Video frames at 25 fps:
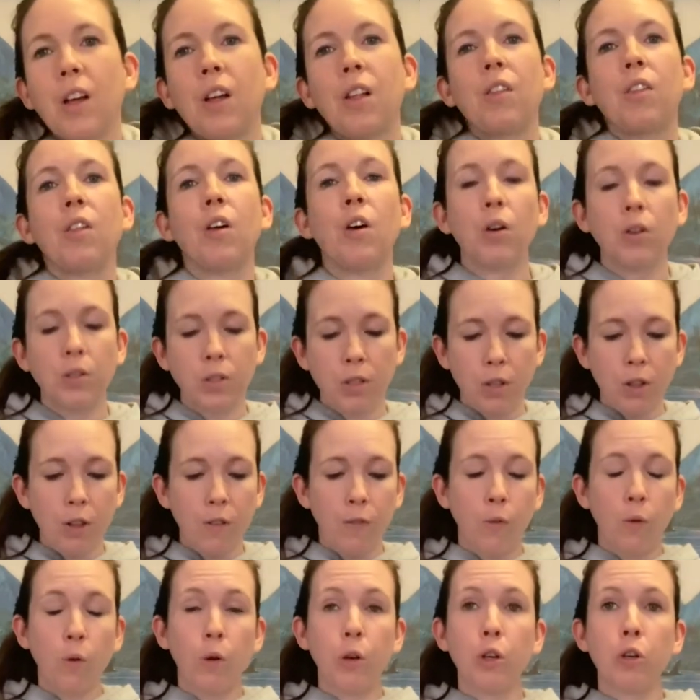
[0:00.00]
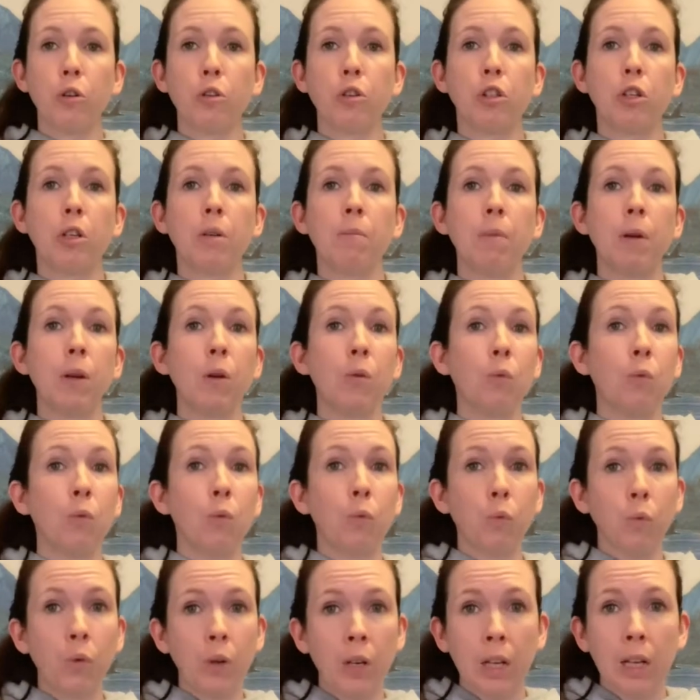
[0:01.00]
Those are the four you should be
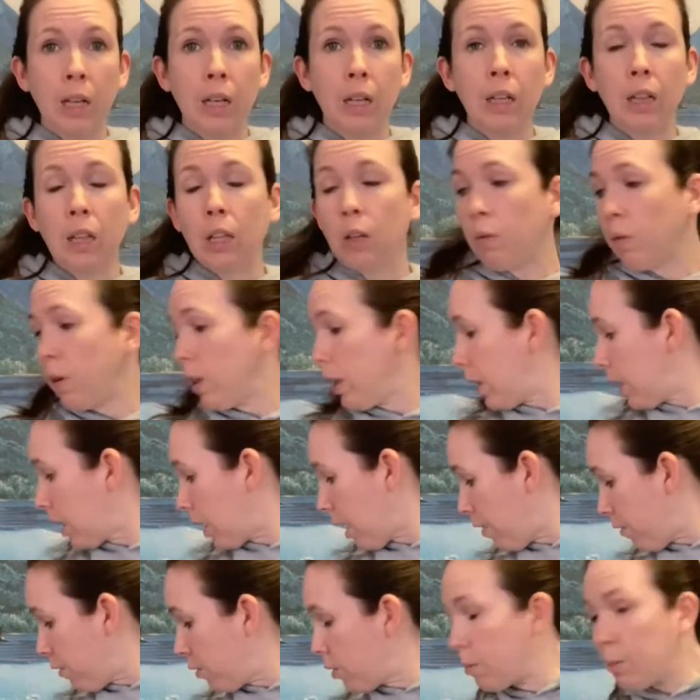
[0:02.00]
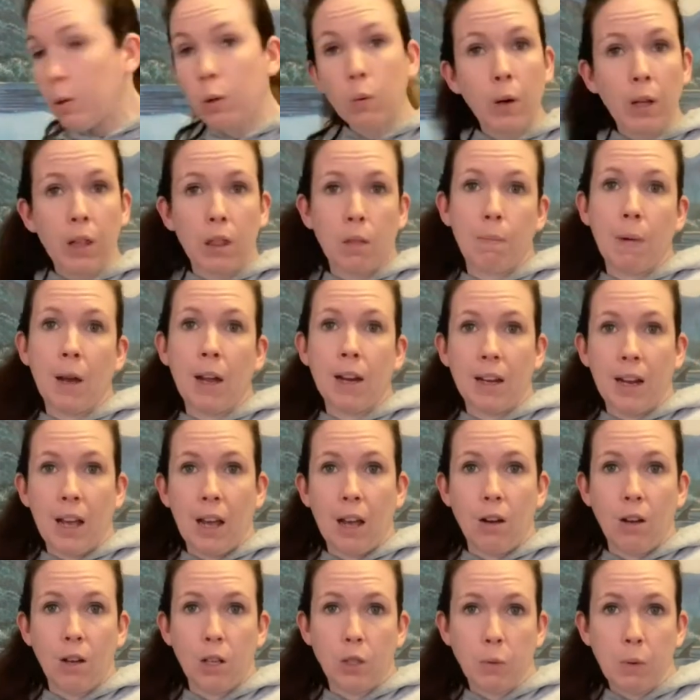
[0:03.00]
really, really comfortable with by
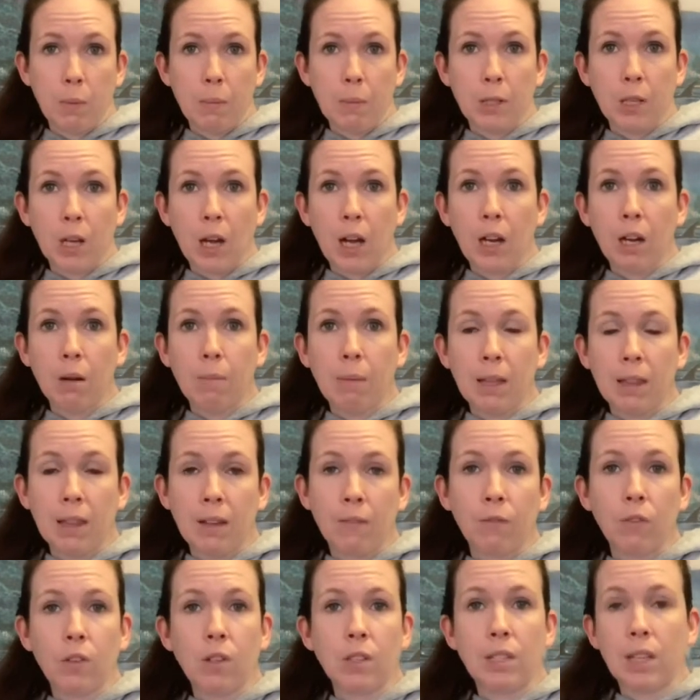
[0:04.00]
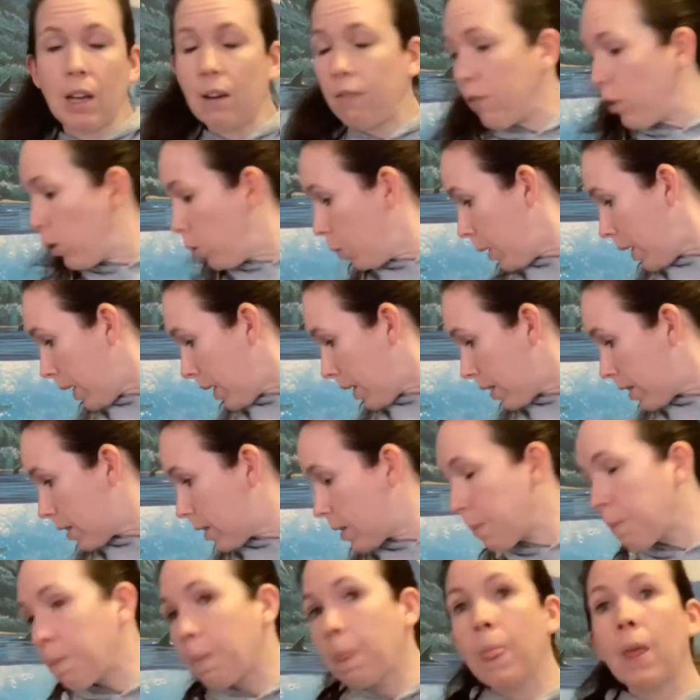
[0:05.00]
now because we've been talking about them for several
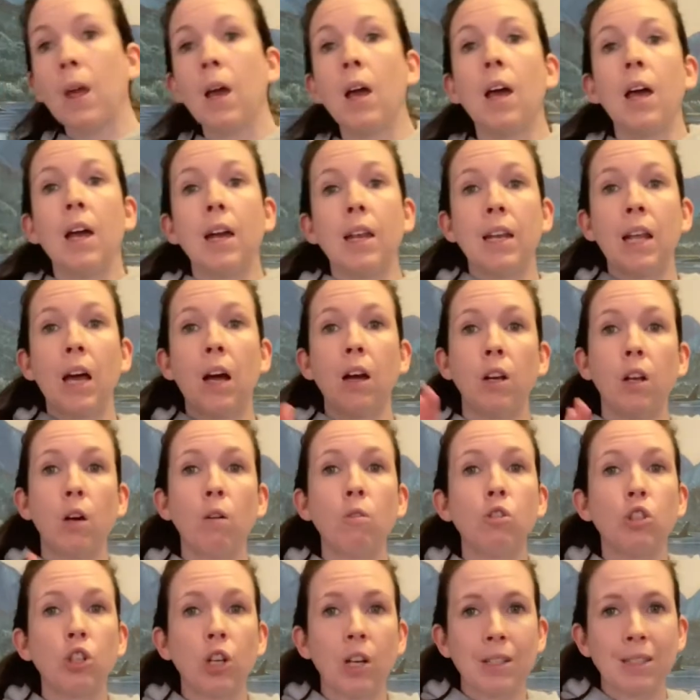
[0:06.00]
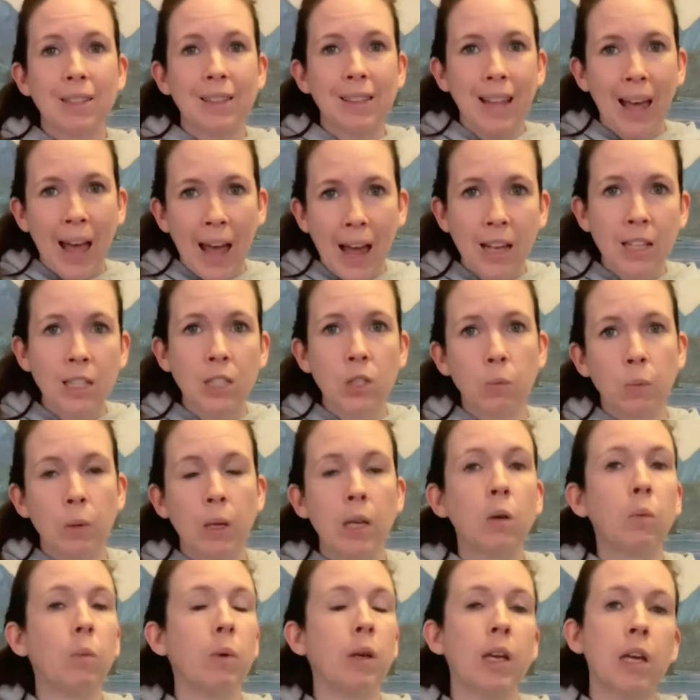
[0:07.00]
weeks. Now I know just last
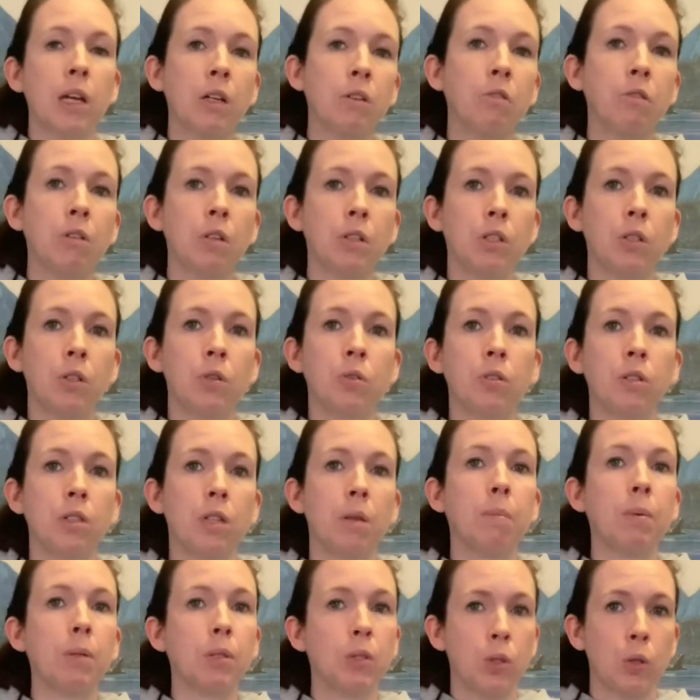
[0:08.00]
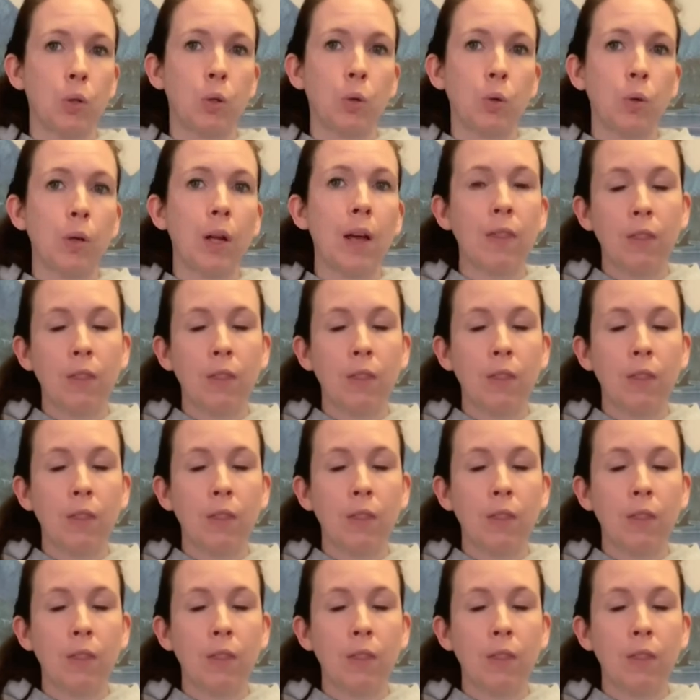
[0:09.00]
week we introduced the bassoon and the